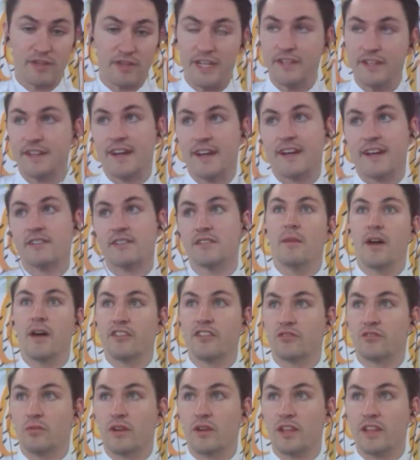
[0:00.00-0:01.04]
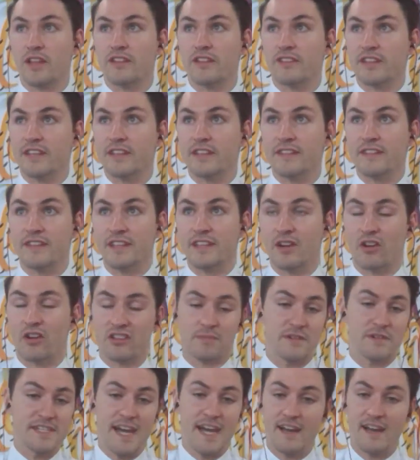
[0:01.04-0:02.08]
retail as well as in the
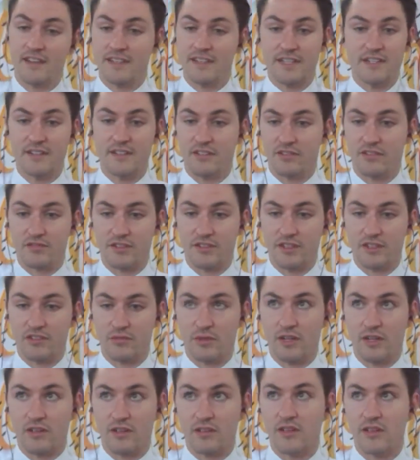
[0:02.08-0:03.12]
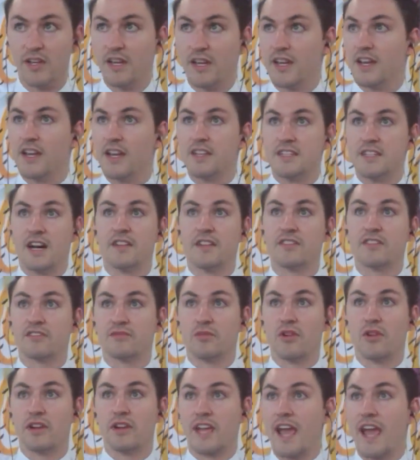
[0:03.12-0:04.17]
hospitality industry as well. Tons
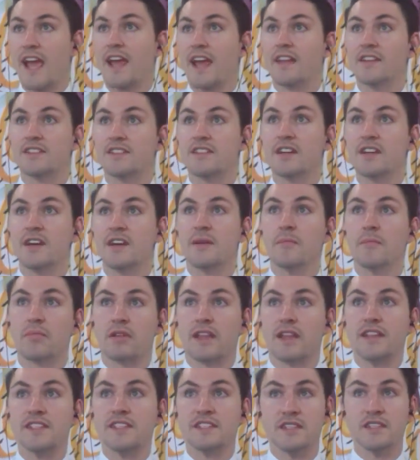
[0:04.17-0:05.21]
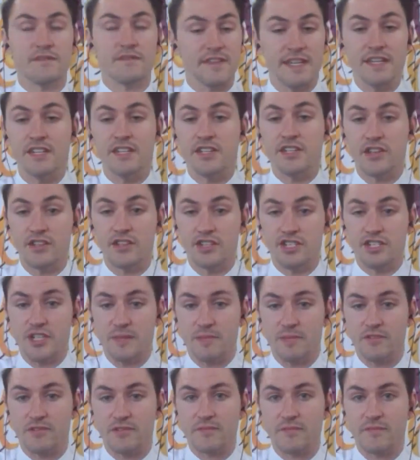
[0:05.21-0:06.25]
of work and plenty of
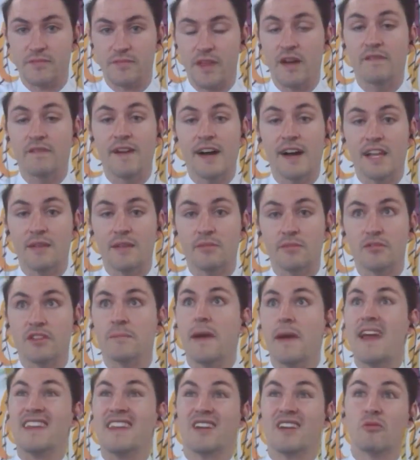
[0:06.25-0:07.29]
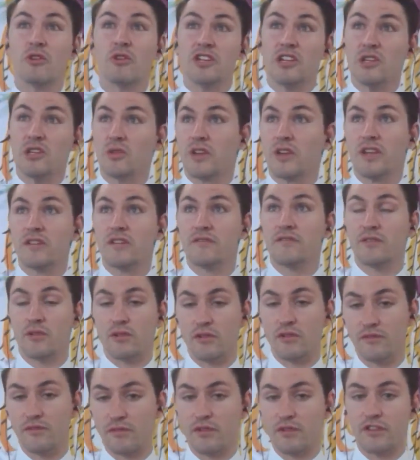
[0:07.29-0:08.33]
internships available depending on what you're looking
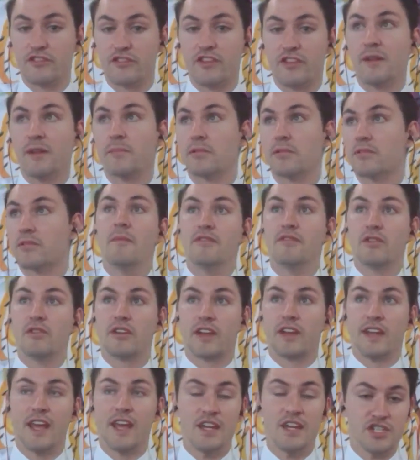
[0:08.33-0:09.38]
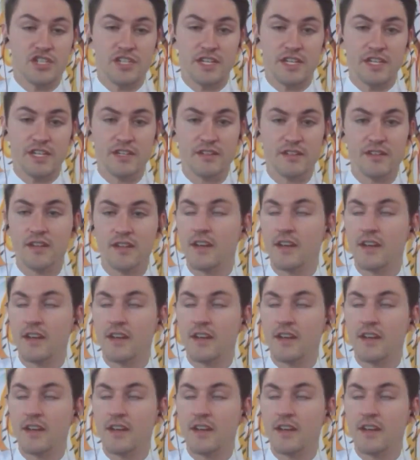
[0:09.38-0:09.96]
for. For example, if you're like an engineer,